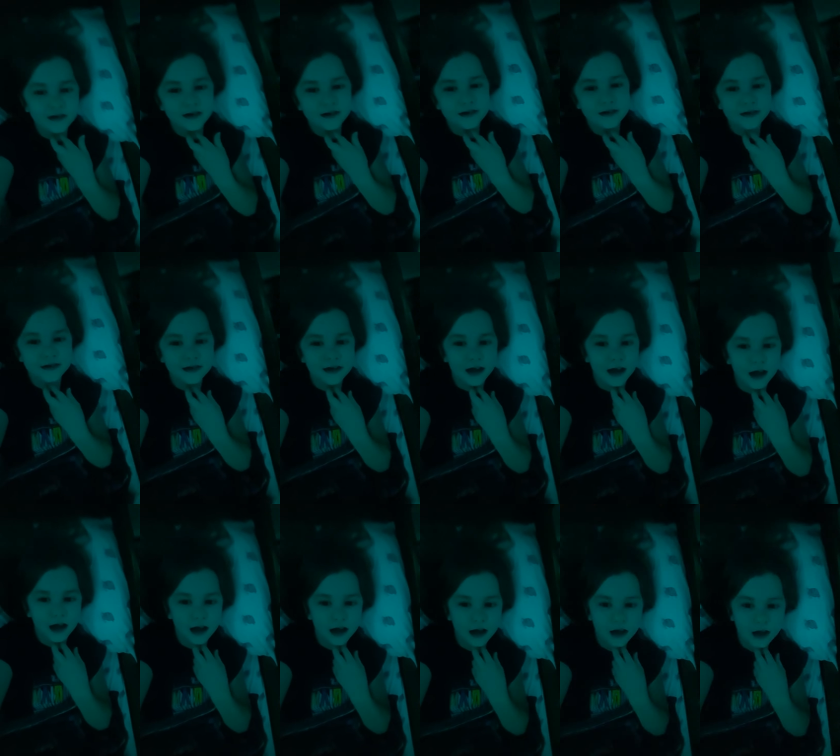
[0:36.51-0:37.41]
And she's
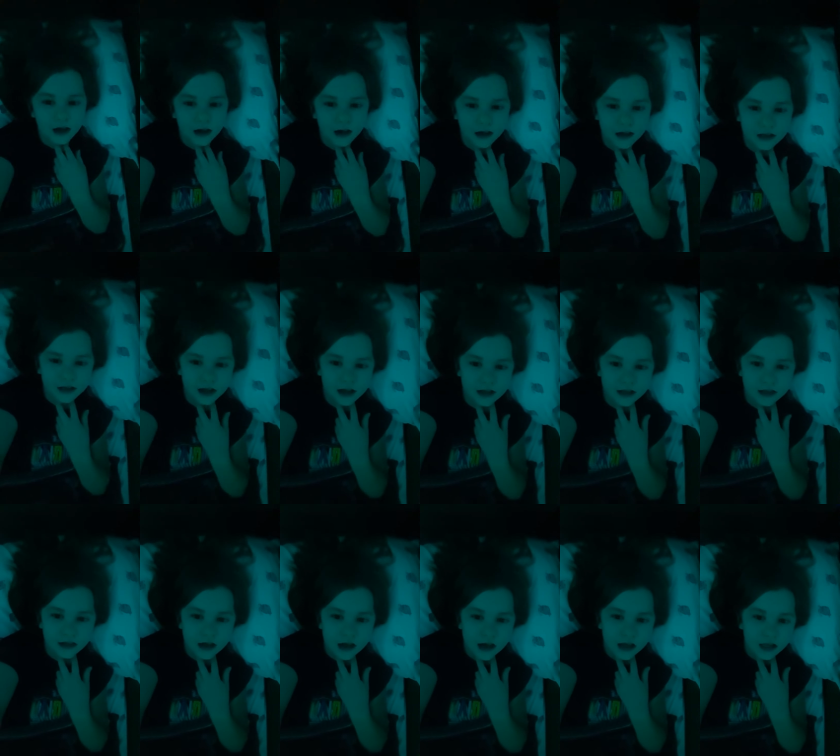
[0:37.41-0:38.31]
like, and
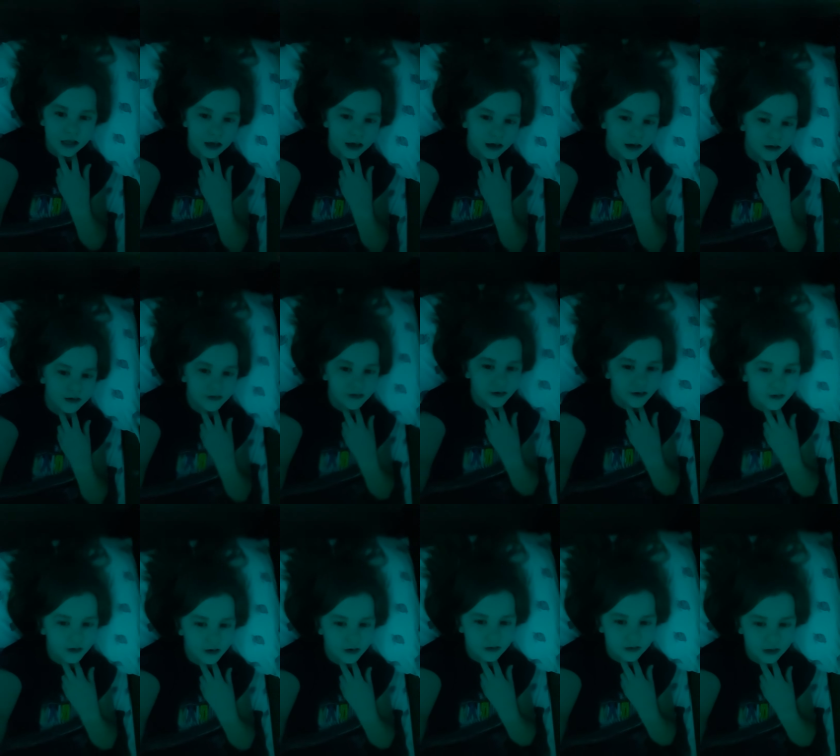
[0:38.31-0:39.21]
then like she
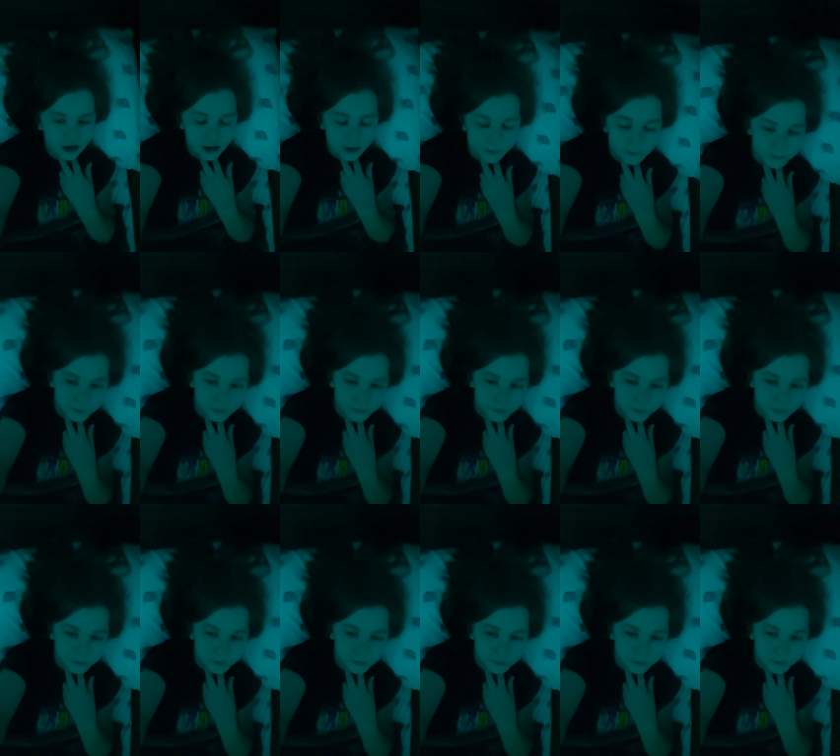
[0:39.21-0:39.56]
or he's like,